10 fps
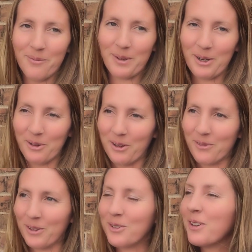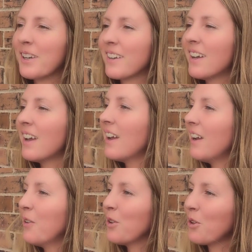being really frustrated
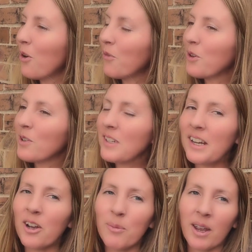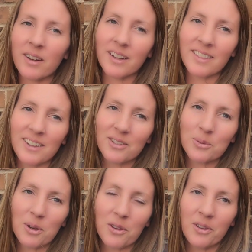with gophers and how I'm handling things
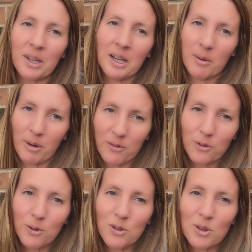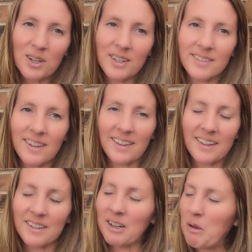with my fruit trees and
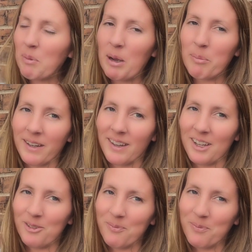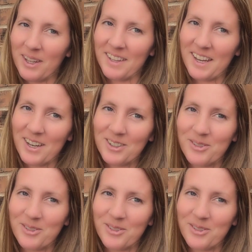then I'll pop back in in the end.